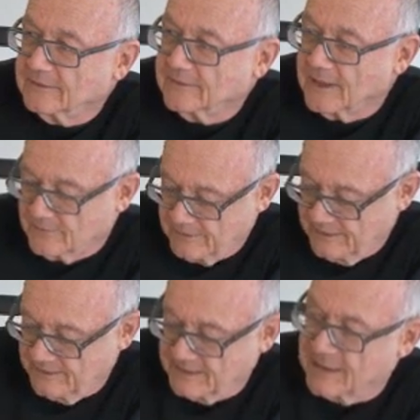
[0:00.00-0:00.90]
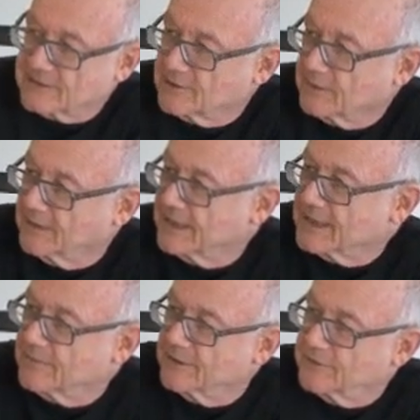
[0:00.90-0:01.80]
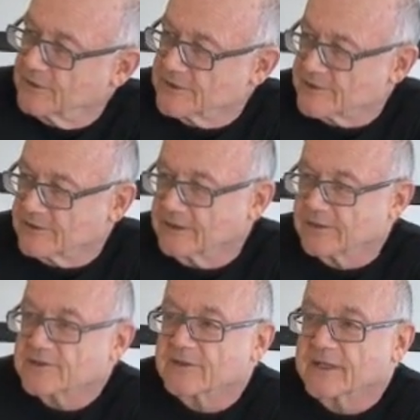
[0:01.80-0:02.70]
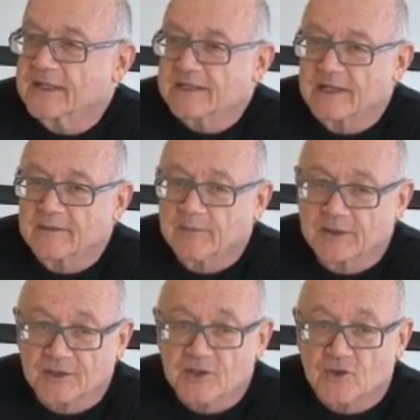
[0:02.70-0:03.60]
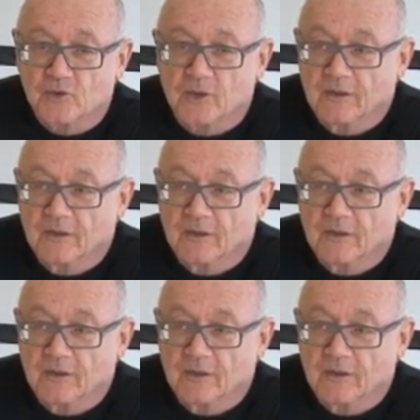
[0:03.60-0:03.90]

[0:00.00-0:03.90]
not when the attack took place, but a few years earlier, so they could tell me about the school.